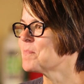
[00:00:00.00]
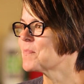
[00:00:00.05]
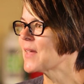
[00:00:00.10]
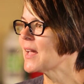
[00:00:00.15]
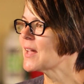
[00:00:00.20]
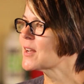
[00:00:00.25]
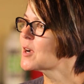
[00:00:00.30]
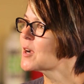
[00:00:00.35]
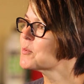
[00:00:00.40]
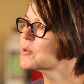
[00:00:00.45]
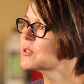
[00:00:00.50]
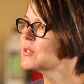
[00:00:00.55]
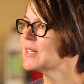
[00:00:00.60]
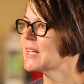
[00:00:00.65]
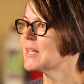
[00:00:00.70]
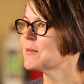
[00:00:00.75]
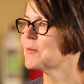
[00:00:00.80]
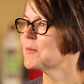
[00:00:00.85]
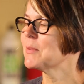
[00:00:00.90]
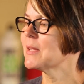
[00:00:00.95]
That
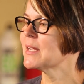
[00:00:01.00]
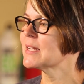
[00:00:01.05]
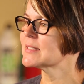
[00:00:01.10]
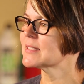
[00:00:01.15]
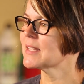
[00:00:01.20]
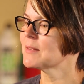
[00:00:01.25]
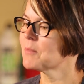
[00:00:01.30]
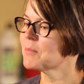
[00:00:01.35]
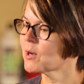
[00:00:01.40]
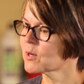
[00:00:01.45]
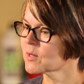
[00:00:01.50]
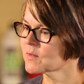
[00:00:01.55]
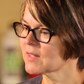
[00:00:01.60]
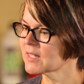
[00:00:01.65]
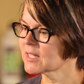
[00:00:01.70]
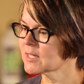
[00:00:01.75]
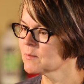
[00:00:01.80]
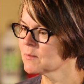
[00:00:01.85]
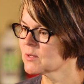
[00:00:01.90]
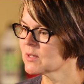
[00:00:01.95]
opportunity came up because I'm part of
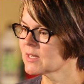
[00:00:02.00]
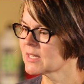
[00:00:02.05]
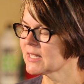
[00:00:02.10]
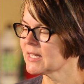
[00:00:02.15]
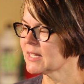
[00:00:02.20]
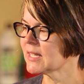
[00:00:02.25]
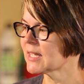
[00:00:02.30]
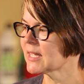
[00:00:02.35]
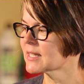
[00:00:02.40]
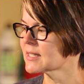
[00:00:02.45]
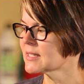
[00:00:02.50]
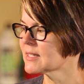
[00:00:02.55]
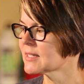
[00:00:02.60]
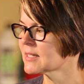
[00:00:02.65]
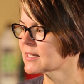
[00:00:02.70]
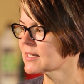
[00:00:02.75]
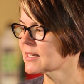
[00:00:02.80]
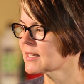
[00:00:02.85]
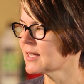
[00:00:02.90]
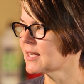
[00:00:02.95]
that community
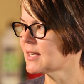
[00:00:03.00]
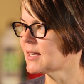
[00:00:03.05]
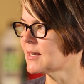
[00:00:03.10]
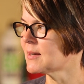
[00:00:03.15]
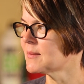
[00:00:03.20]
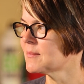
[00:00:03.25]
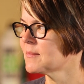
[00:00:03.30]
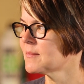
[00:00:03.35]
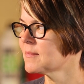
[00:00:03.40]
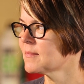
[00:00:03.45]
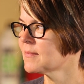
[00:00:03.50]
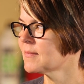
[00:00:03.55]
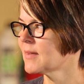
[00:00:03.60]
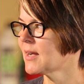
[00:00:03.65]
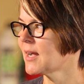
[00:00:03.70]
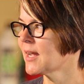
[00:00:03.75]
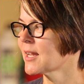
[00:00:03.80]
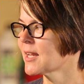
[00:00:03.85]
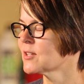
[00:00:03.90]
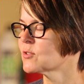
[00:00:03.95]
and
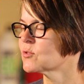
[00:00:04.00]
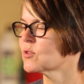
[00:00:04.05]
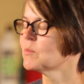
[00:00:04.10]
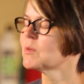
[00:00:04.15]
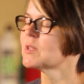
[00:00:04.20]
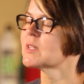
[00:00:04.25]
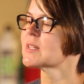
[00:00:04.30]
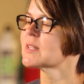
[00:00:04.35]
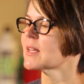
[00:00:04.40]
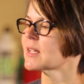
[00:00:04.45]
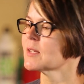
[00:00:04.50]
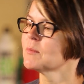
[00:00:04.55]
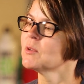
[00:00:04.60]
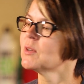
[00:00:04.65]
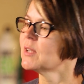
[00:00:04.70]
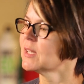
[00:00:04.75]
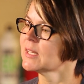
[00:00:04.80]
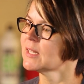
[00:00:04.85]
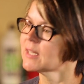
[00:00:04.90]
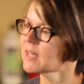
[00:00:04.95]
I contribute to that
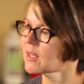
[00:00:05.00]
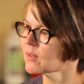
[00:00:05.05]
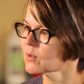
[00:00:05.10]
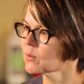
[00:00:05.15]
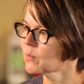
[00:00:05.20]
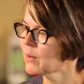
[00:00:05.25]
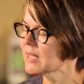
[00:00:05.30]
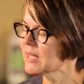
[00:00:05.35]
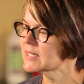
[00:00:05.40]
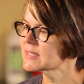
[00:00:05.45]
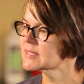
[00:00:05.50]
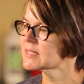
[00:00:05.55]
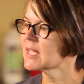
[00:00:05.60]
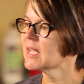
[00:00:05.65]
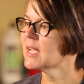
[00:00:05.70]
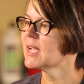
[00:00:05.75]
community in other ways.